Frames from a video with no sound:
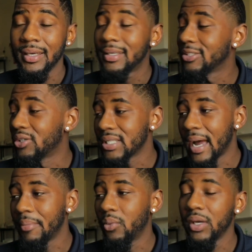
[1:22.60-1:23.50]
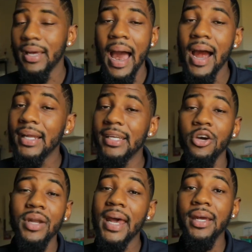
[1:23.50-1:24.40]
So, it was, I mean, we already know
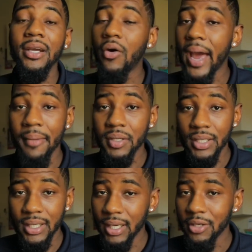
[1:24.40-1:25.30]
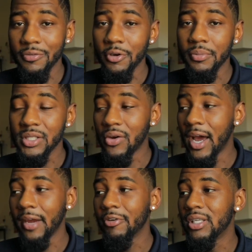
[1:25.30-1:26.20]
that ain't going to happen again. You feel me? So, I
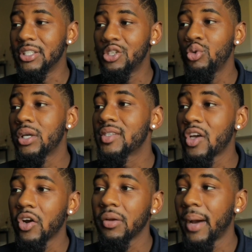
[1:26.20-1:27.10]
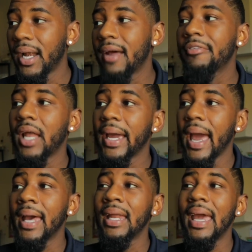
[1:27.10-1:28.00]
ain't really too concerned about it. I feel like
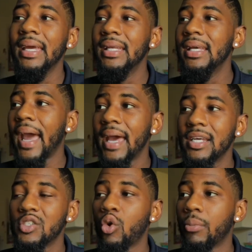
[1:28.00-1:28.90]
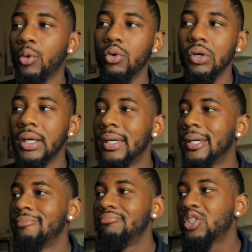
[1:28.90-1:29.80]
had AD had his normal
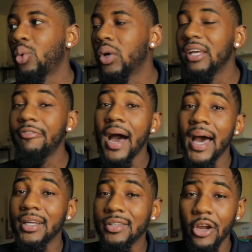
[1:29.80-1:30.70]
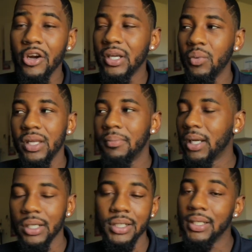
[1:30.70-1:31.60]
25 to 30, we'd have been
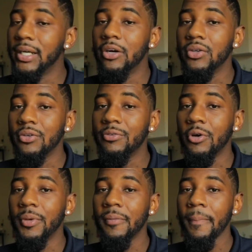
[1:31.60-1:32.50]
good to go. You feel me?